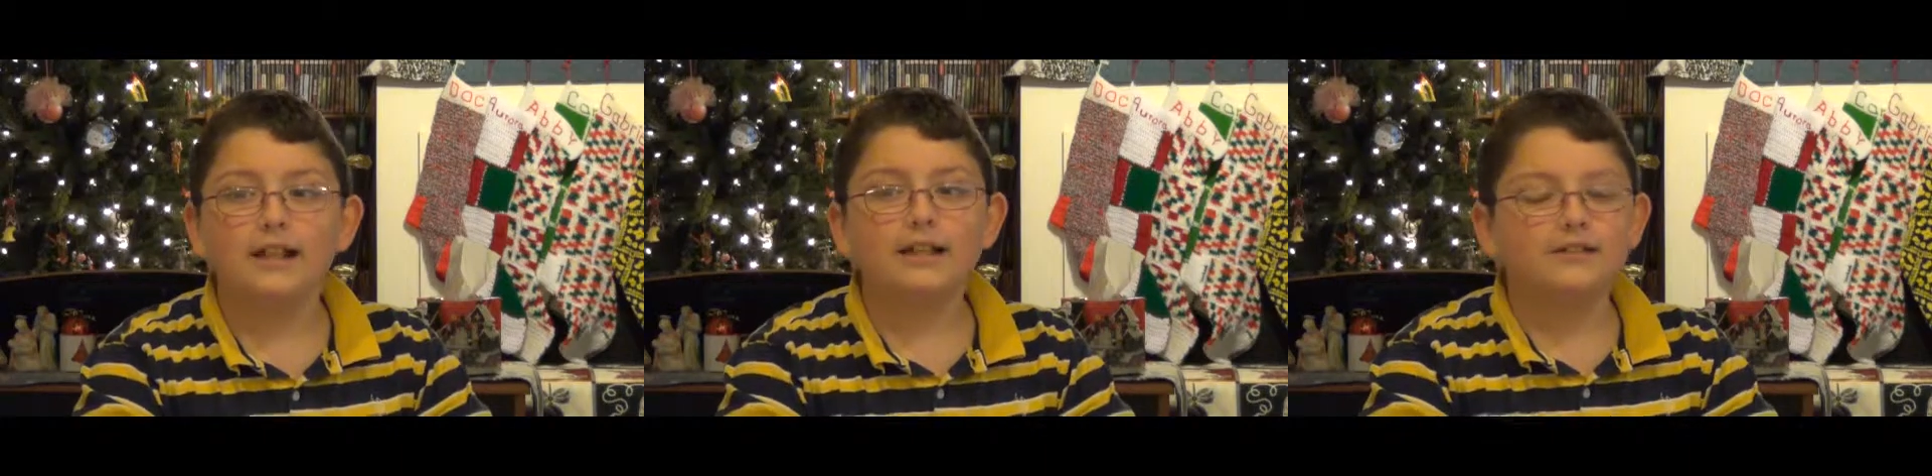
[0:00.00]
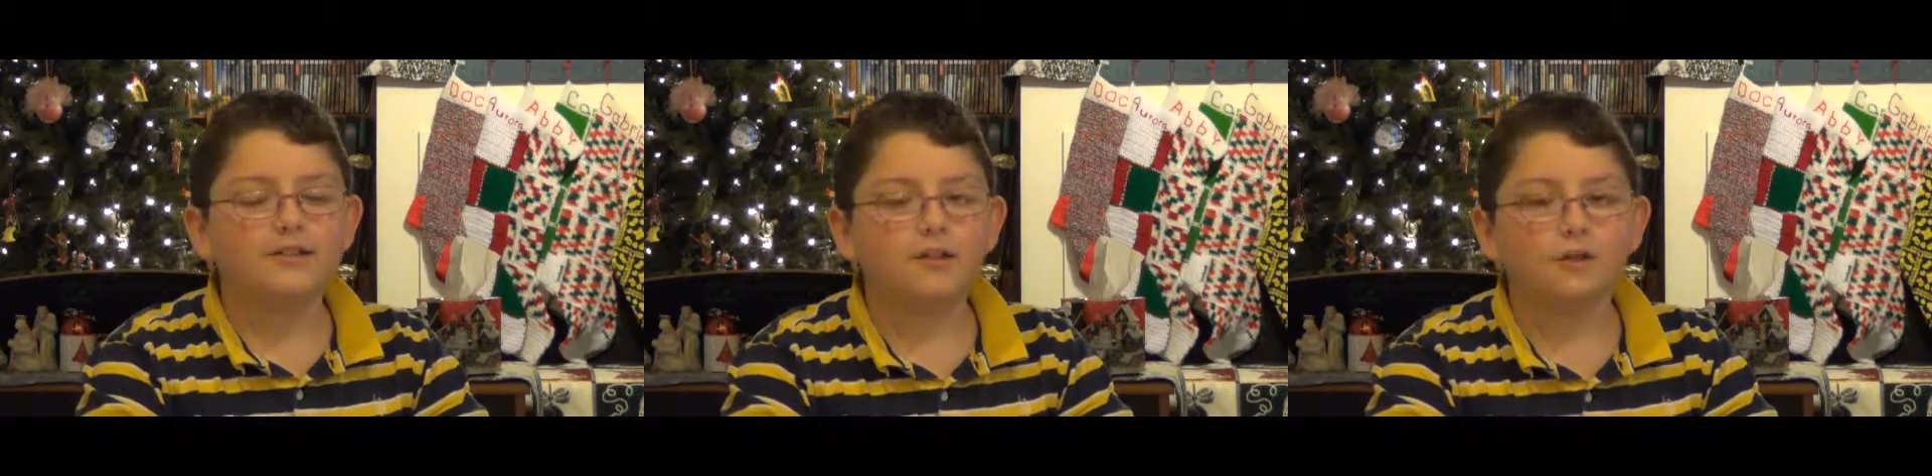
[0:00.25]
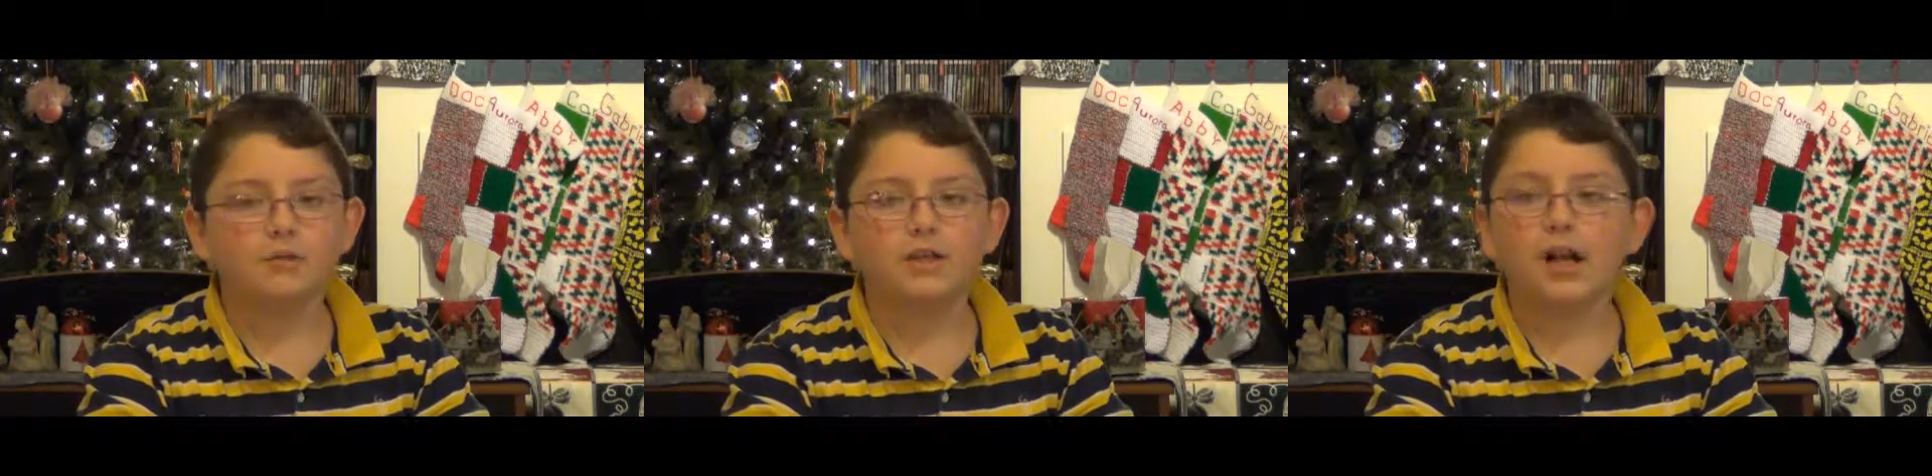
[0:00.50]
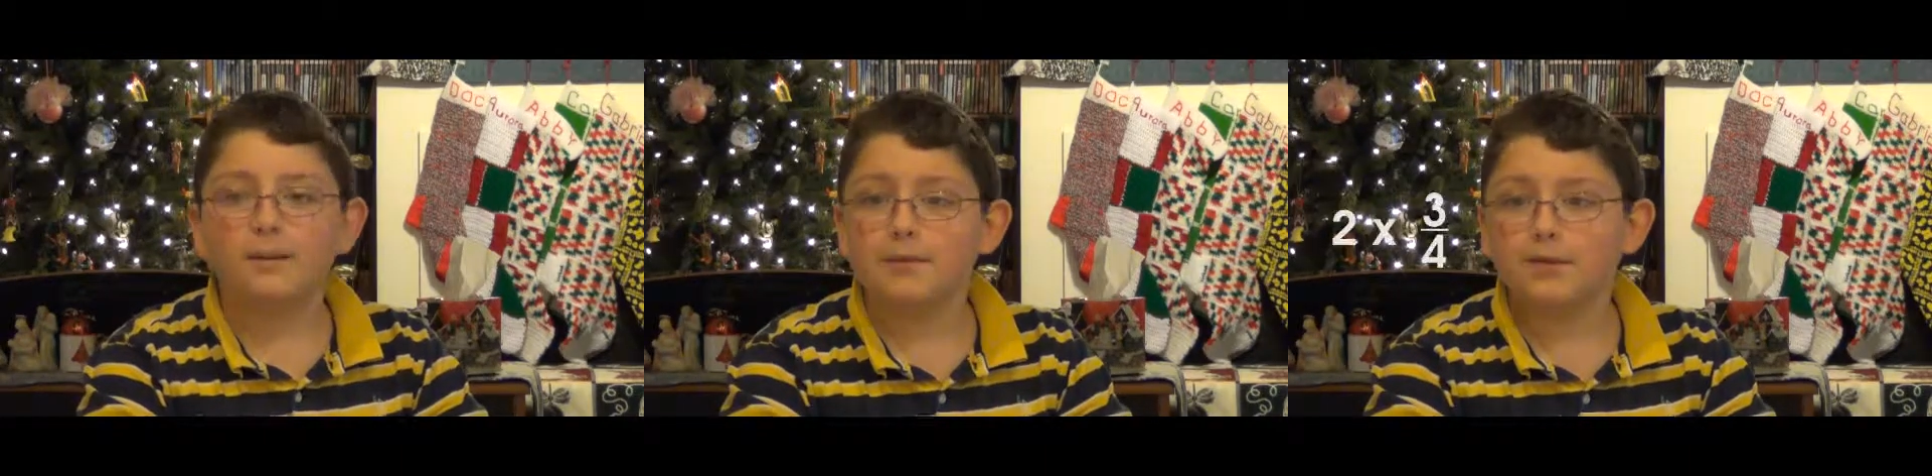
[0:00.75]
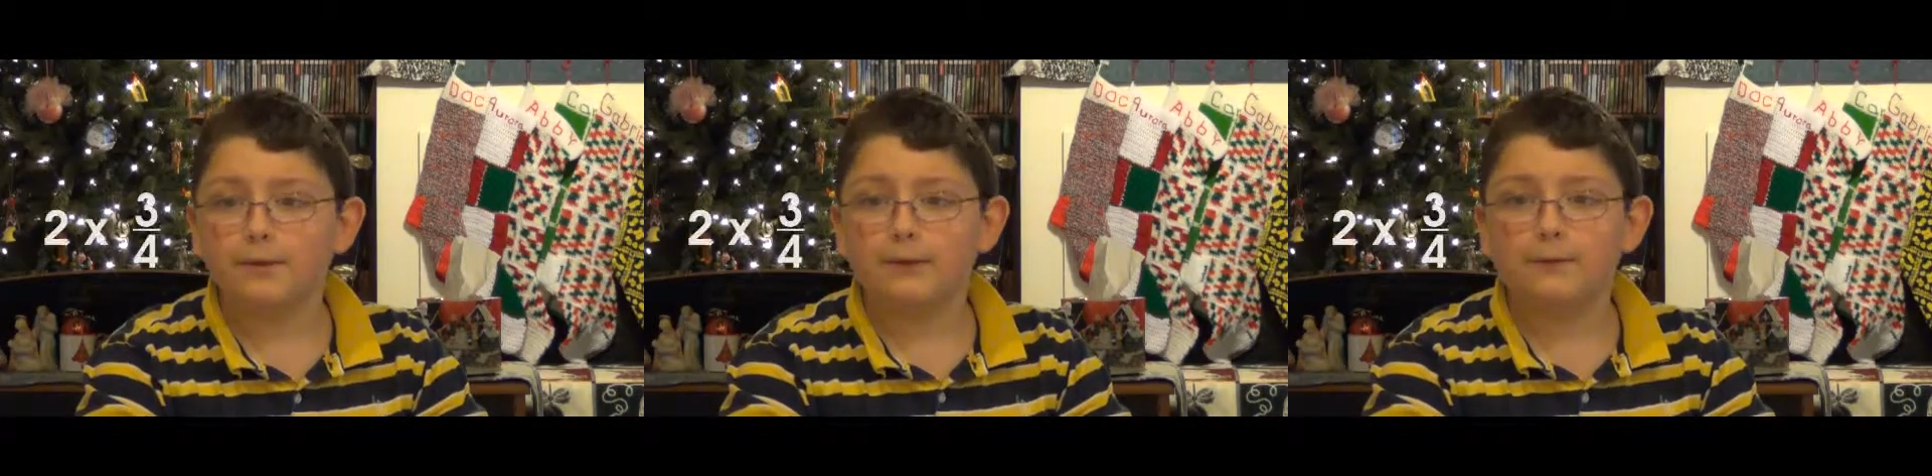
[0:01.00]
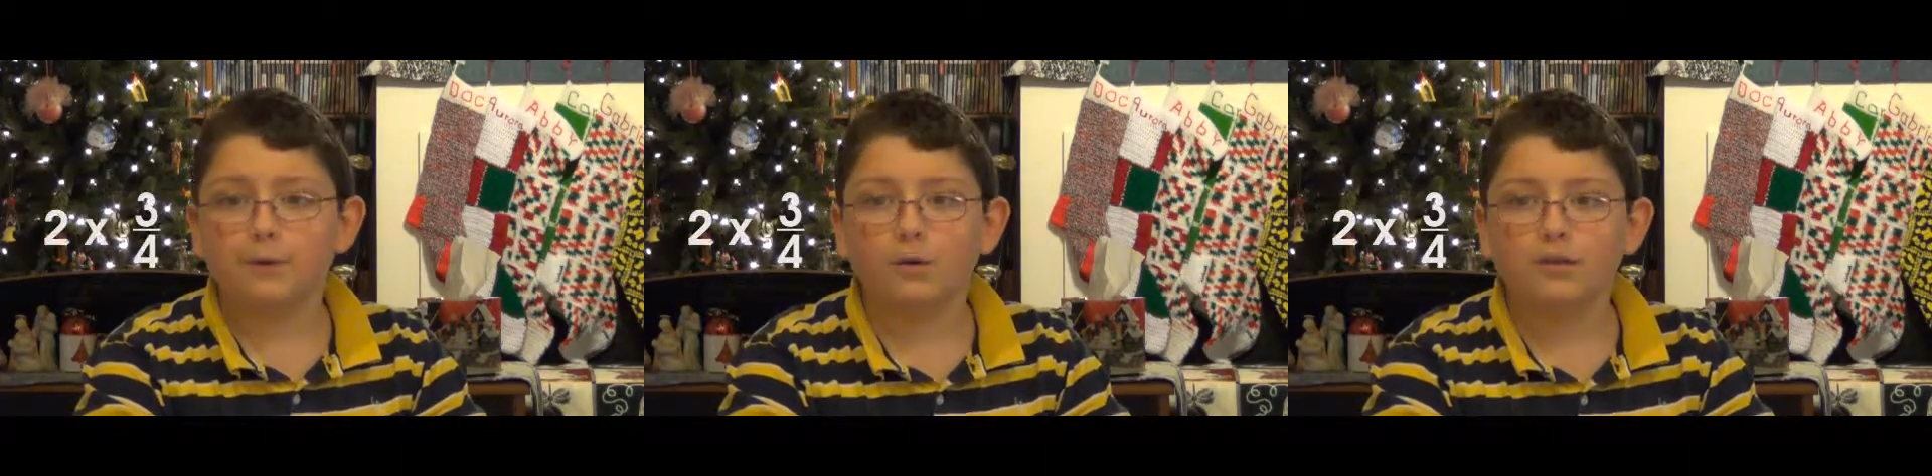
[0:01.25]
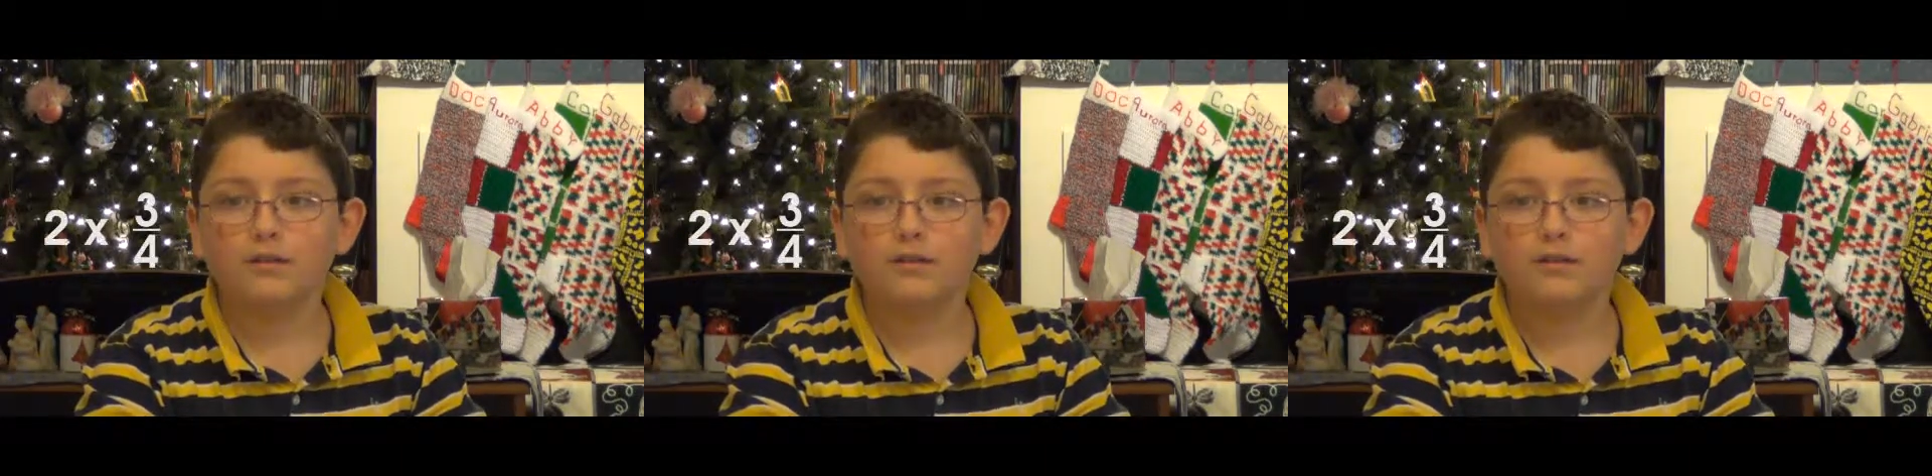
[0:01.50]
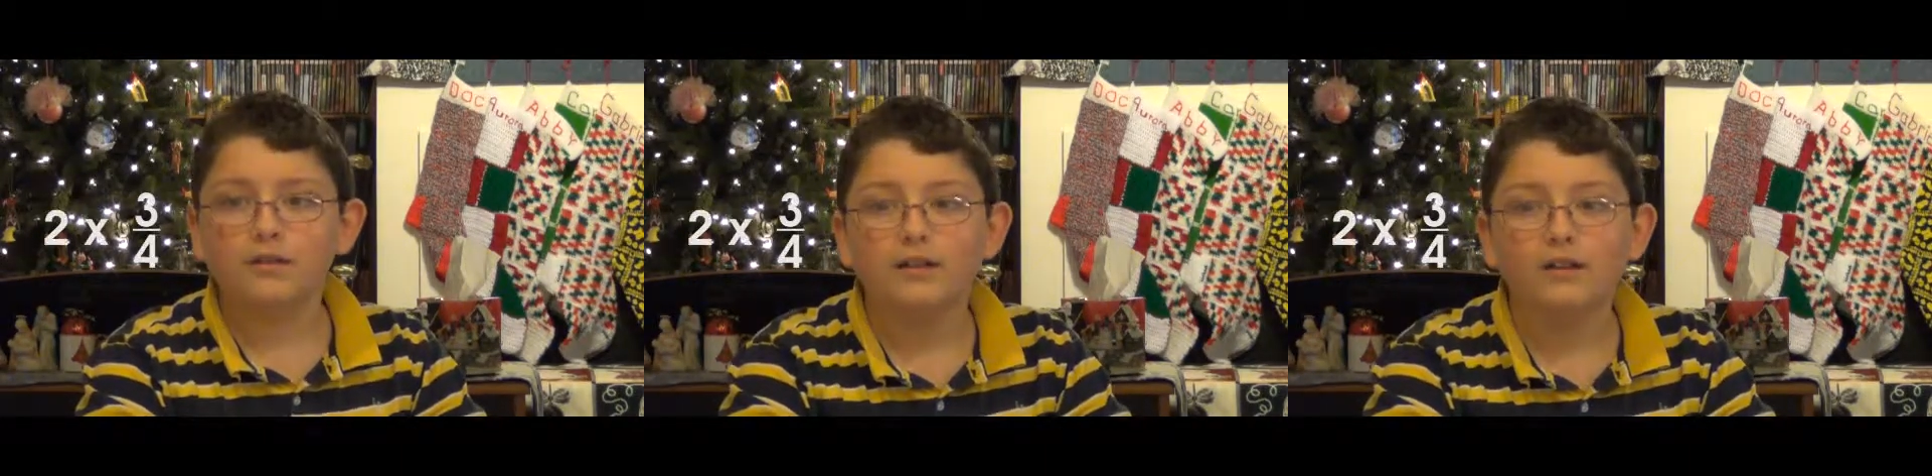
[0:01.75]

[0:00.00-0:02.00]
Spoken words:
is 2 times 3/4.